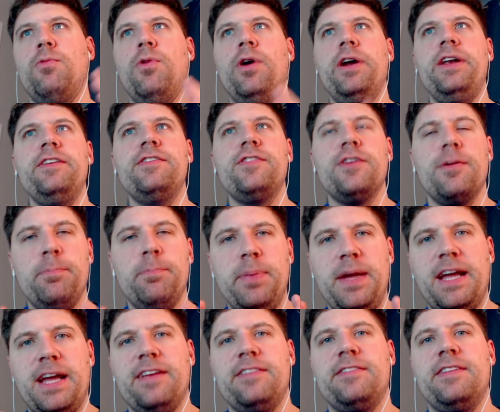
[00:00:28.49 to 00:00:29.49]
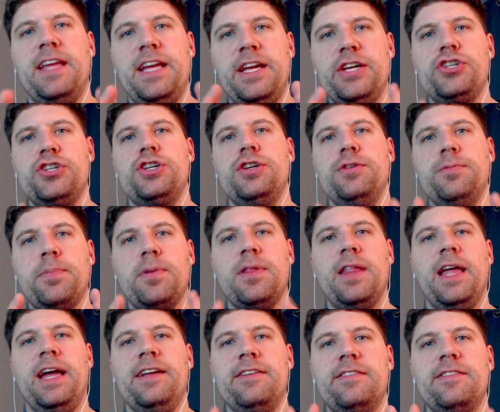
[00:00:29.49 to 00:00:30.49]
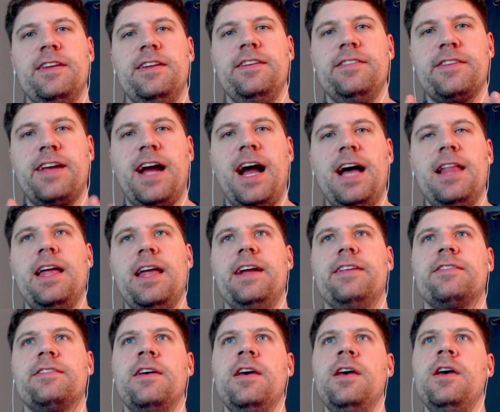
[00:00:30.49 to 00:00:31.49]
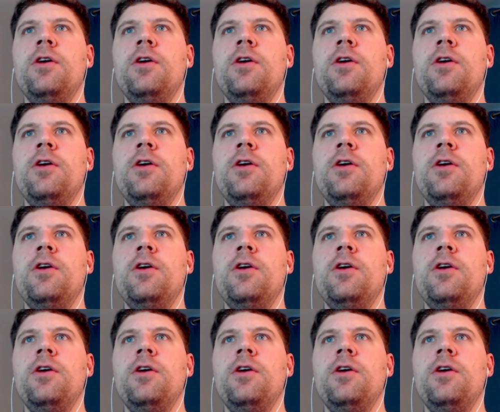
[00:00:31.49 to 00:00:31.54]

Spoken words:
what is your biggest issue playing City Skylines?